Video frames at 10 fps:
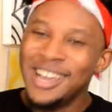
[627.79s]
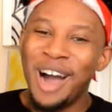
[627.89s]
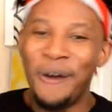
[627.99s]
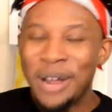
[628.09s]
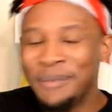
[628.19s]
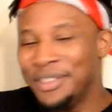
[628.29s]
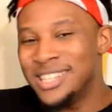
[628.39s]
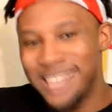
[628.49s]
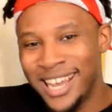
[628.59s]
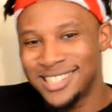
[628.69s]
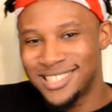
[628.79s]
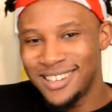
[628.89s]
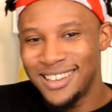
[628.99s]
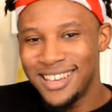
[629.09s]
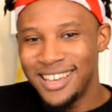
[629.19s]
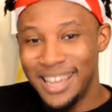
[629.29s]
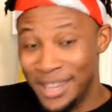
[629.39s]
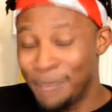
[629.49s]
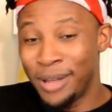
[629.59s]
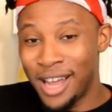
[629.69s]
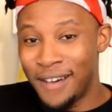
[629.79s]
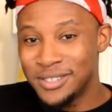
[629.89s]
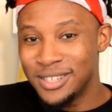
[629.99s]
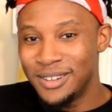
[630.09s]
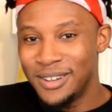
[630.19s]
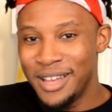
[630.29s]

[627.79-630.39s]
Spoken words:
are we going to beat the Saints in the playoffs?